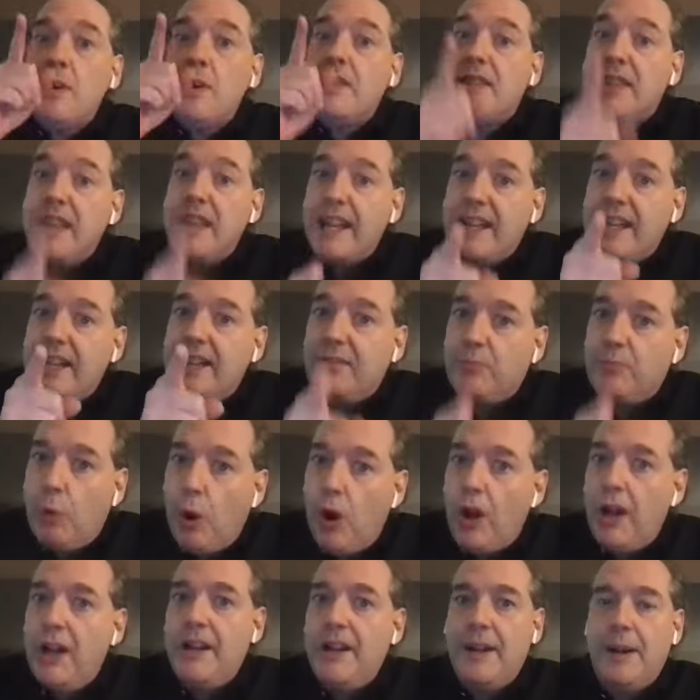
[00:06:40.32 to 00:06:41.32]
would think it
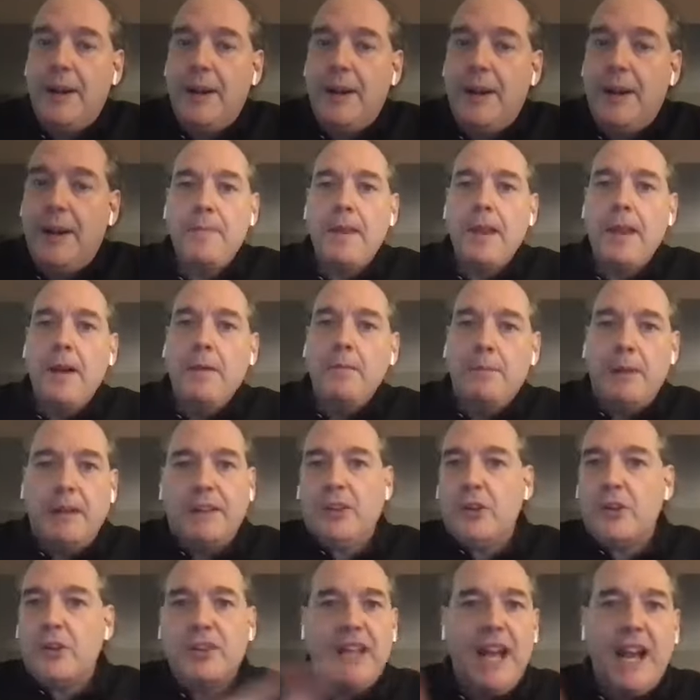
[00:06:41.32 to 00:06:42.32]
would. But
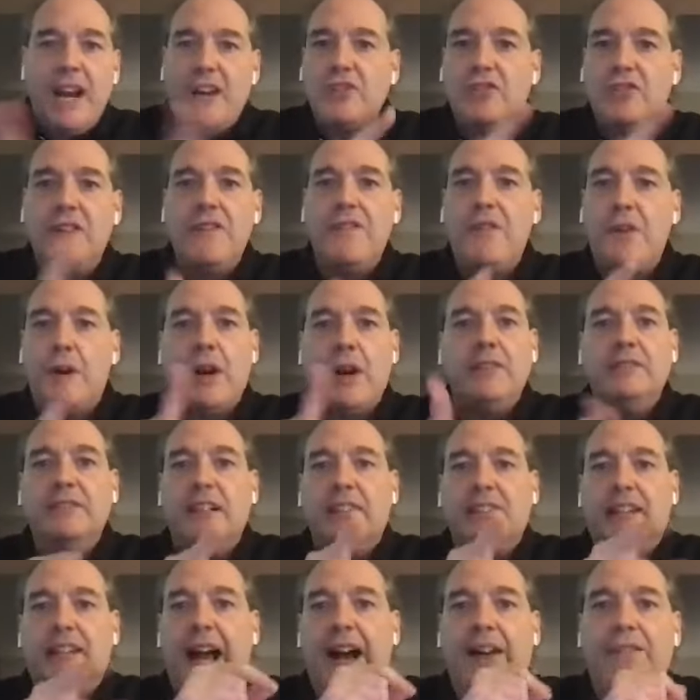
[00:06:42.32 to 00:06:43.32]
there's actually very
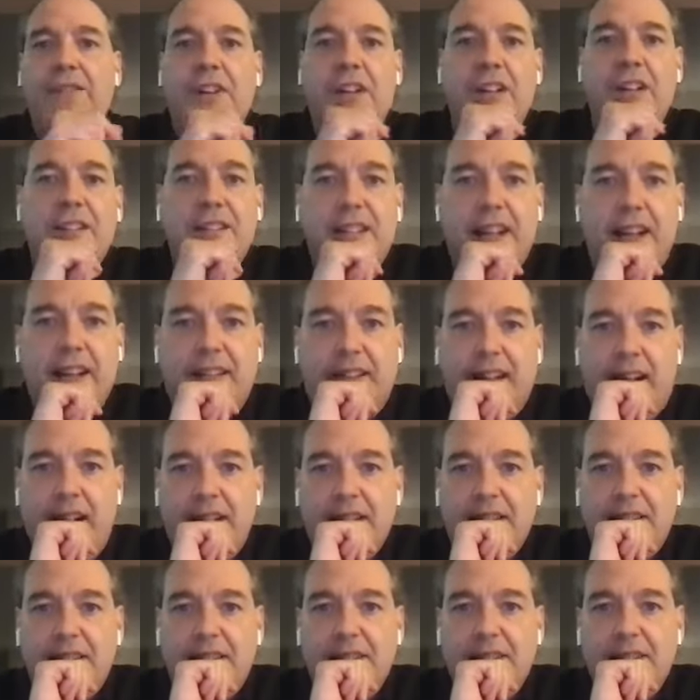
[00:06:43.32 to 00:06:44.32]
little evidence that it
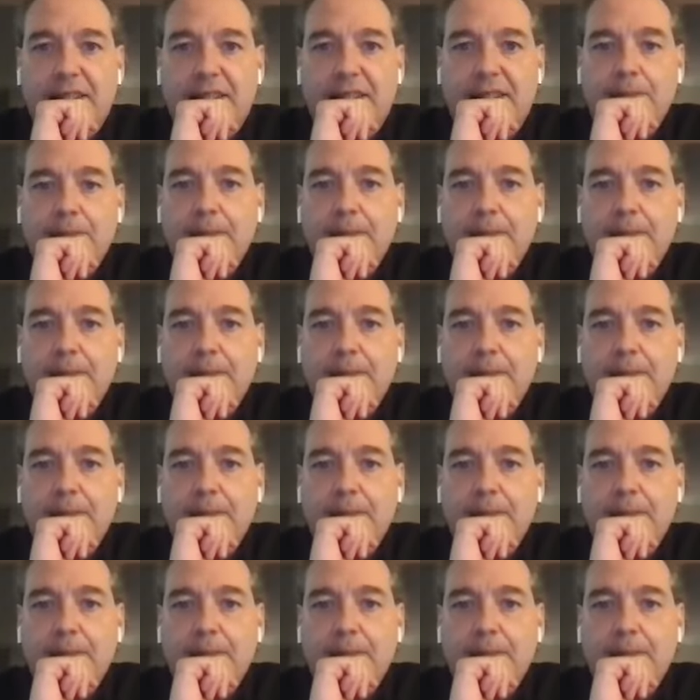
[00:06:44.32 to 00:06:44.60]
does.